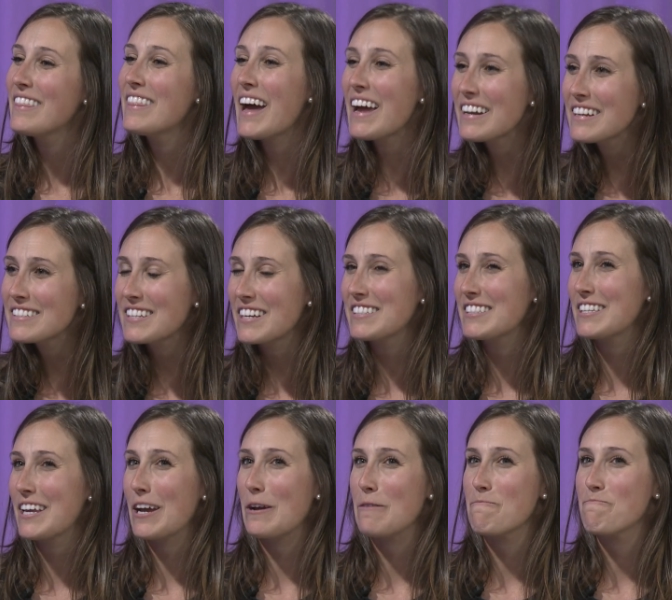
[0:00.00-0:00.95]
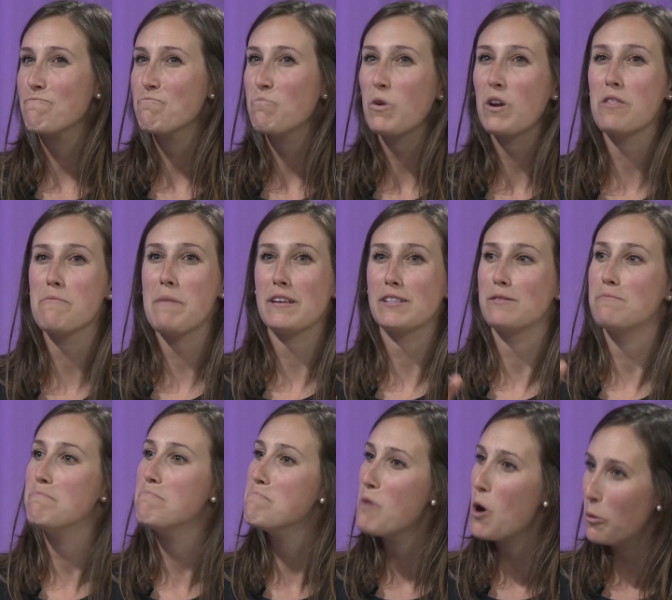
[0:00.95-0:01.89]
that is, I'd say, one of the best
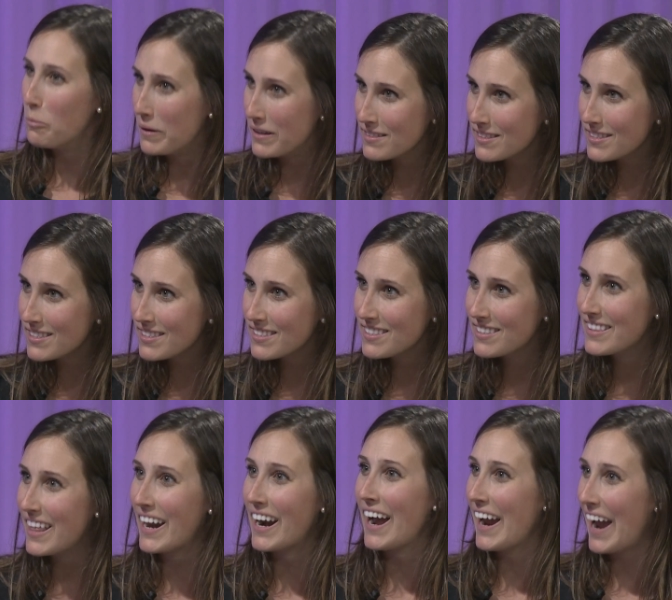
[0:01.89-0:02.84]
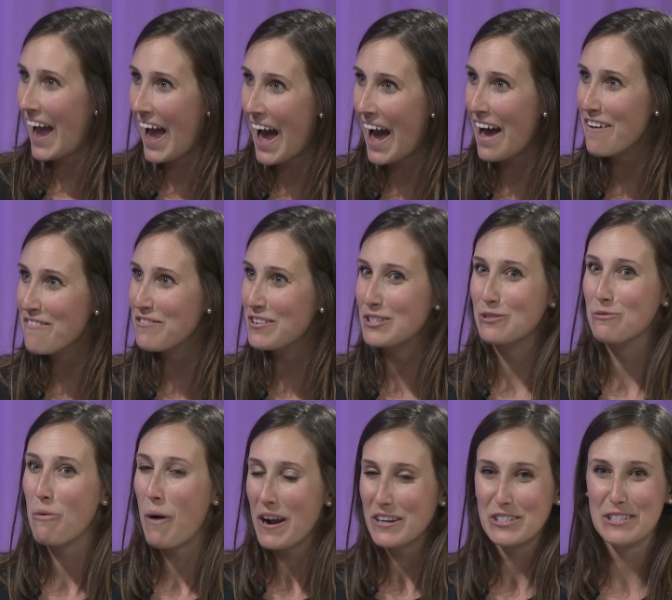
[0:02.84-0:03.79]
moments that I have
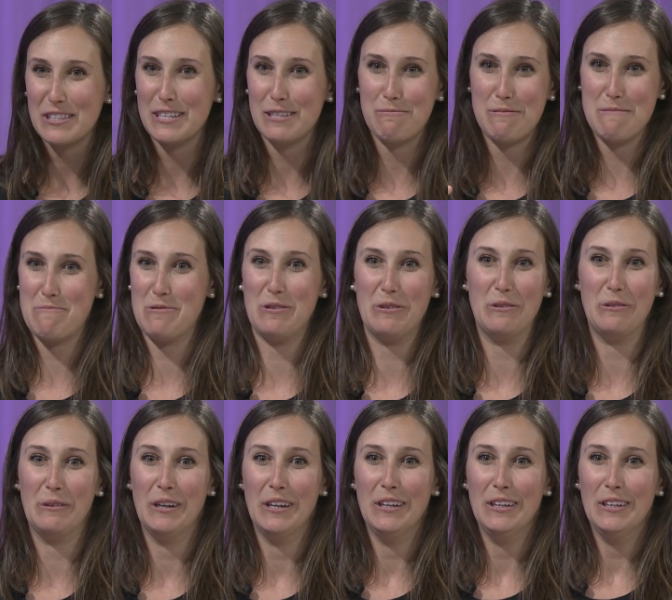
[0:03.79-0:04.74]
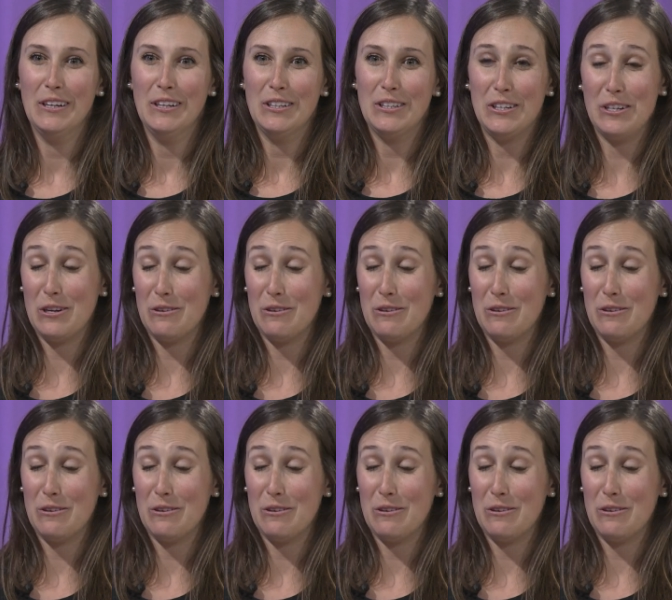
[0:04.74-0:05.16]
is watching these people who, you